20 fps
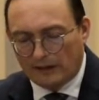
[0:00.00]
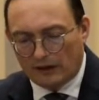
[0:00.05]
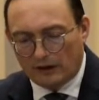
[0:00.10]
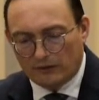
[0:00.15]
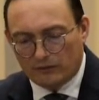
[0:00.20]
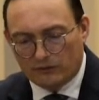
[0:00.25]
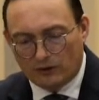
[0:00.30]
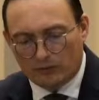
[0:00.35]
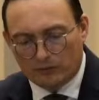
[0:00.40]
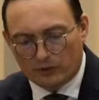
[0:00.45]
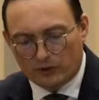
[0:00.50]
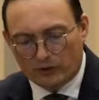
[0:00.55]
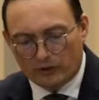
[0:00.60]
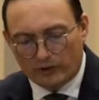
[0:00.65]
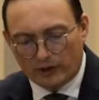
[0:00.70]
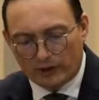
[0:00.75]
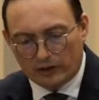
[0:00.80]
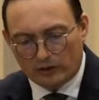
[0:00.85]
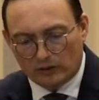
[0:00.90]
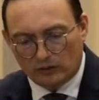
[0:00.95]
from
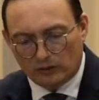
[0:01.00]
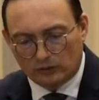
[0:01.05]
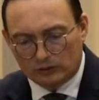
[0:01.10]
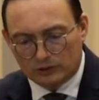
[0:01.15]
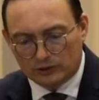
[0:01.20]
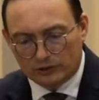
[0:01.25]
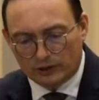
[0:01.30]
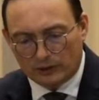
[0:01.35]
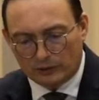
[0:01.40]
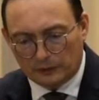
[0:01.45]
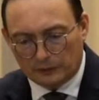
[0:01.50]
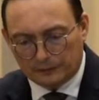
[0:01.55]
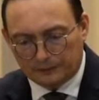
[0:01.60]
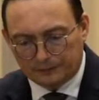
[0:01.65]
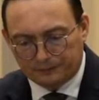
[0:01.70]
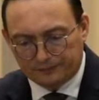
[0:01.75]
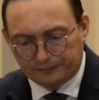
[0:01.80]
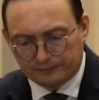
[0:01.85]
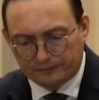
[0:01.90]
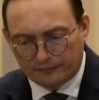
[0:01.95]
Korea also.
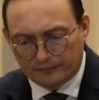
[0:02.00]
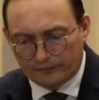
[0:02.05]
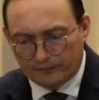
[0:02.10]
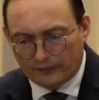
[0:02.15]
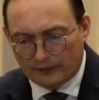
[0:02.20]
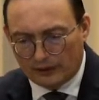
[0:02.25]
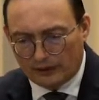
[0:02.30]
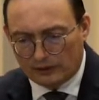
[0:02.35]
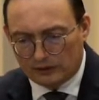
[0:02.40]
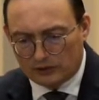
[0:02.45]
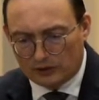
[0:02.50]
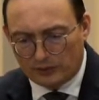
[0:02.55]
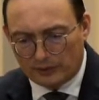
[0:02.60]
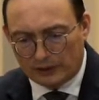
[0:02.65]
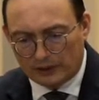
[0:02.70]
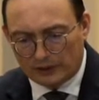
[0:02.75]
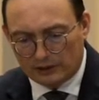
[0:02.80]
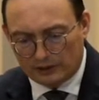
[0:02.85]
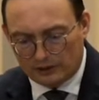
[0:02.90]
So we